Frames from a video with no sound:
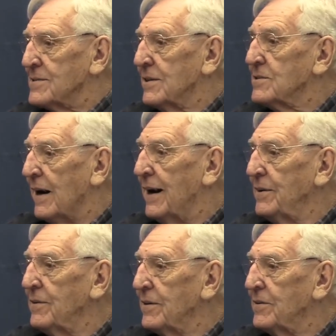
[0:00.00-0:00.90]
There's
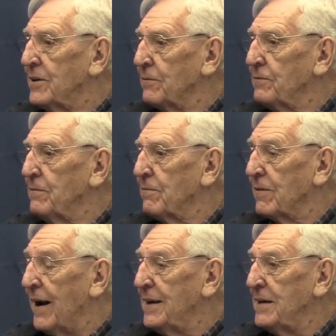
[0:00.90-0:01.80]
100 different
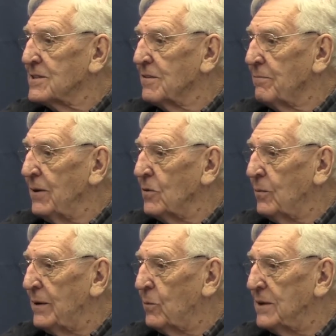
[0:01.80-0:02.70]
varieties of
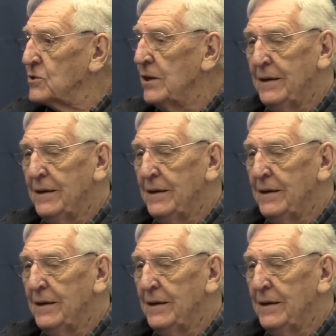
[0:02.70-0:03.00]
milkweed, which